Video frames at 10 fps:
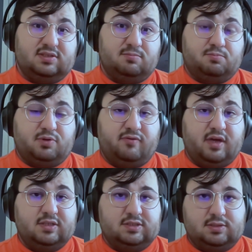
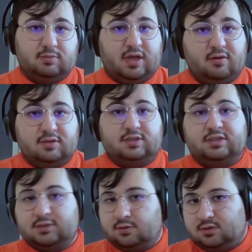provides some guarantees
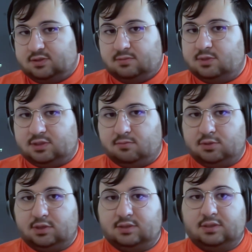under some
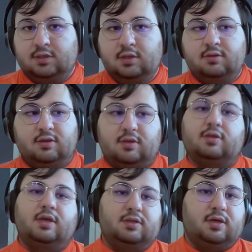assumptions that the
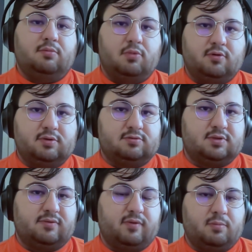data can be
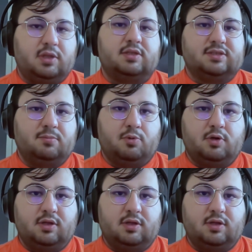retrievable at some point in the